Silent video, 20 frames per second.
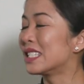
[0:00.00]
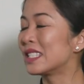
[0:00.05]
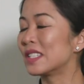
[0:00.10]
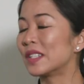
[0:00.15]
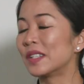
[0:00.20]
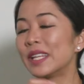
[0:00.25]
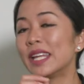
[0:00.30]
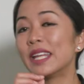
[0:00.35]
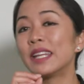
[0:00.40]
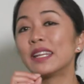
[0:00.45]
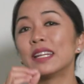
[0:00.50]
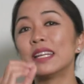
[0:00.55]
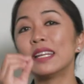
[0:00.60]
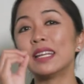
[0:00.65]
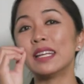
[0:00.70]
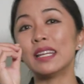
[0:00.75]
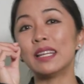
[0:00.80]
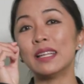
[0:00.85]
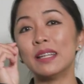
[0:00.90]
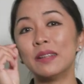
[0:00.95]
so then
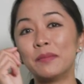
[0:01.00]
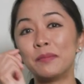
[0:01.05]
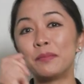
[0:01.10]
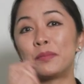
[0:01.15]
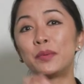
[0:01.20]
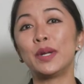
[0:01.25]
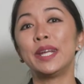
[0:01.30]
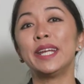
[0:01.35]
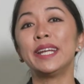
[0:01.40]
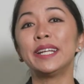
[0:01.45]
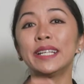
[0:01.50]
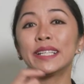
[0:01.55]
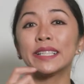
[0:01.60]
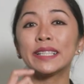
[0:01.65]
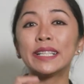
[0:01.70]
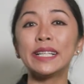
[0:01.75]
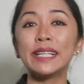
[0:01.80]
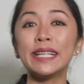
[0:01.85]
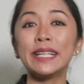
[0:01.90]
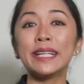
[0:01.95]
bring a
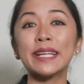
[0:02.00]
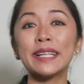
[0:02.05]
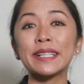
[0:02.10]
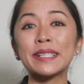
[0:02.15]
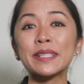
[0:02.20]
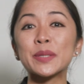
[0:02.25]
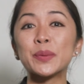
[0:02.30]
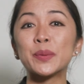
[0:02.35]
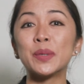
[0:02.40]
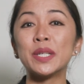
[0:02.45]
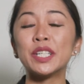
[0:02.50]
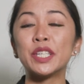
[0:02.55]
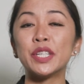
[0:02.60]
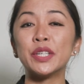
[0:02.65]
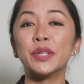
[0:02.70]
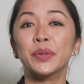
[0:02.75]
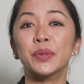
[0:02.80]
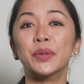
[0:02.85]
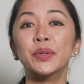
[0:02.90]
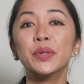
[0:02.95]
Kleenex with
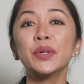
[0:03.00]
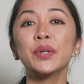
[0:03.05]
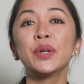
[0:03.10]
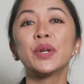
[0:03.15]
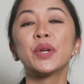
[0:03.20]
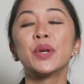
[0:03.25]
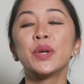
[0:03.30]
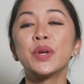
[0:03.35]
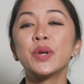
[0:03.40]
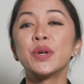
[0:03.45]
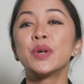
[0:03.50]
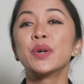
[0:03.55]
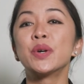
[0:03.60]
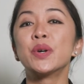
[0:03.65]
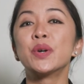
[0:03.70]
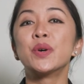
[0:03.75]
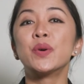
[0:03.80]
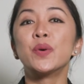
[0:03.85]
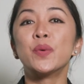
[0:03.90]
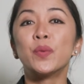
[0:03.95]
you
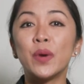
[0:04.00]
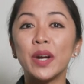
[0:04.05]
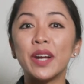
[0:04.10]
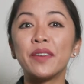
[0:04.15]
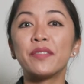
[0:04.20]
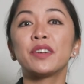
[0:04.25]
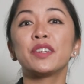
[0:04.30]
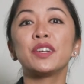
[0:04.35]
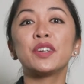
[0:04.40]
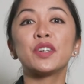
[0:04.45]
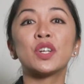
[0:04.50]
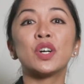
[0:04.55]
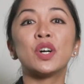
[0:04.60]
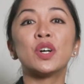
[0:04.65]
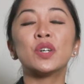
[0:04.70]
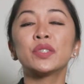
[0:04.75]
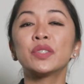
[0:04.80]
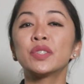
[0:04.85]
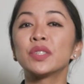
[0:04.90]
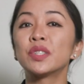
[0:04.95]
wherever you
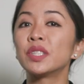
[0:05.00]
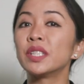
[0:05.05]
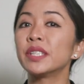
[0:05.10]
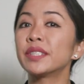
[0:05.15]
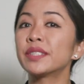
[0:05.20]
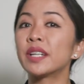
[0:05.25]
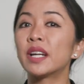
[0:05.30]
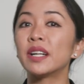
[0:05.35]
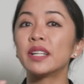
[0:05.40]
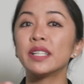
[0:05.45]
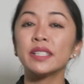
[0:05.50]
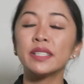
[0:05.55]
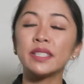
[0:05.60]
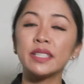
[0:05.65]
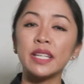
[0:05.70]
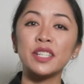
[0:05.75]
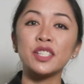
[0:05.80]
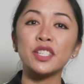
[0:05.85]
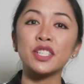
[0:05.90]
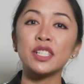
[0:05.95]
go. So these are
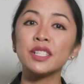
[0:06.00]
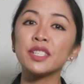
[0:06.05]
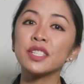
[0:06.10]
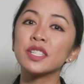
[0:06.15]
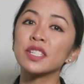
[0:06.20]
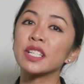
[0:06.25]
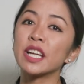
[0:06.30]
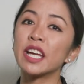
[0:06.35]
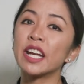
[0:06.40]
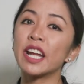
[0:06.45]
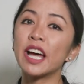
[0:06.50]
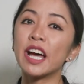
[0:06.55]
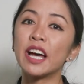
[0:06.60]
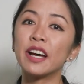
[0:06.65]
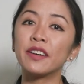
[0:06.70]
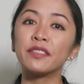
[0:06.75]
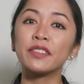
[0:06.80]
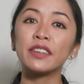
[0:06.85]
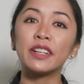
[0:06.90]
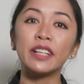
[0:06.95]
essentials. You gotta
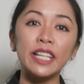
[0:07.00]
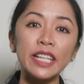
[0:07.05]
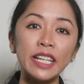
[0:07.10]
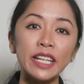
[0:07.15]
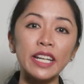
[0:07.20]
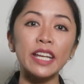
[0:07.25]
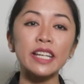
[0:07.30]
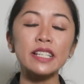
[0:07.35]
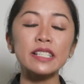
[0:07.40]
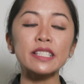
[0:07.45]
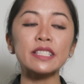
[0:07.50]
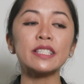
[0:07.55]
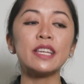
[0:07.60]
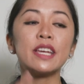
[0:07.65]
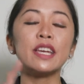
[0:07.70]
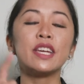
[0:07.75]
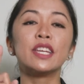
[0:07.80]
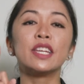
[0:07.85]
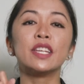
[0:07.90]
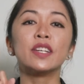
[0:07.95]
have Kleenex,
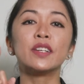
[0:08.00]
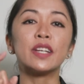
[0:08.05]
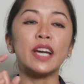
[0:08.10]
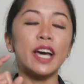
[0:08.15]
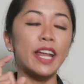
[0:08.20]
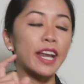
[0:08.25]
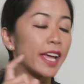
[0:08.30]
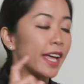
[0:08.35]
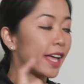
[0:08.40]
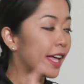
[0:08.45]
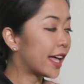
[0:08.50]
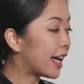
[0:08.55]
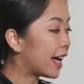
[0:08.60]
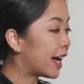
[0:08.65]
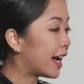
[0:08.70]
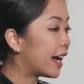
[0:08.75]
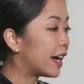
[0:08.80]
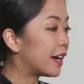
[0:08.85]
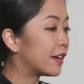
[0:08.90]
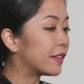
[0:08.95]
you gotta
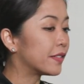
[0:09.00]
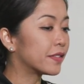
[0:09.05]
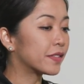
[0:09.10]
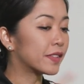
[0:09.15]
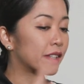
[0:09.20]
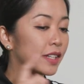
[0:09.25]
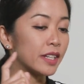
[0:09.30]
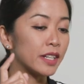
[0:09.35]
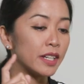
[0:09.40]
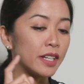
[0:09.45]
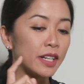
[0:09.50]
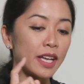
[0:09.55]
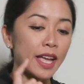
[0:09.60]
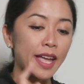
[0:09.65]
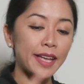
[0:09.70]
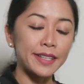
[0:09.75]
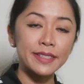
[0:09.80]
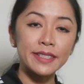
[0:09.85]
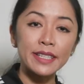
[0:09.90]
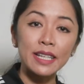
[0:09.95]
have the
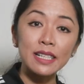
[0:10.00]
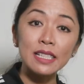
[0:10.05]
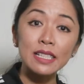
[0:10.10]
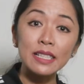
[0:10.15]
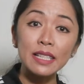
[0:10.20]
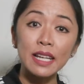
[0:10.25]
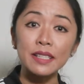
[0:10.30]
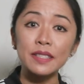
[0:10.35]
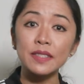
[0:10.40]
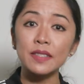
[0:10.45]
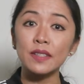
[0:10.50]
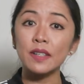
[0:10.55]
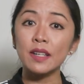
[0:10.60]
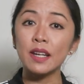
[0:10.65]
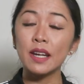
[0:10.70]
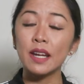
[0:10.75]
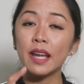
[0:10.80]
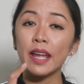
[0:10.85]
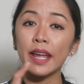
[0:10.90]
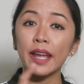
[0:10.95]
hand
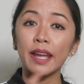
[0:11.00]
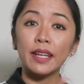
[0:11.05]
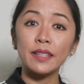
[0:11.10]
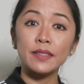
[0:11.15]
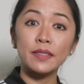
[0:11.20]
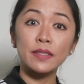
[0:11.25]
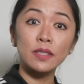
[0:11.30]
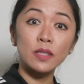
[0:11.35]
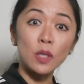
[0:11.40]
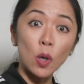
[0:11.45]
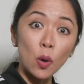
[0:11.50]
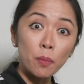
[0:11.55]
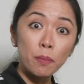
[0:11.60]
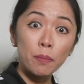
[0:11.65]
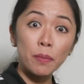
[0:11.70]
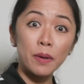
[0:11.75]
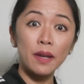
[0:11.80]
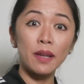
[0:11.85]
sanitizer, soap,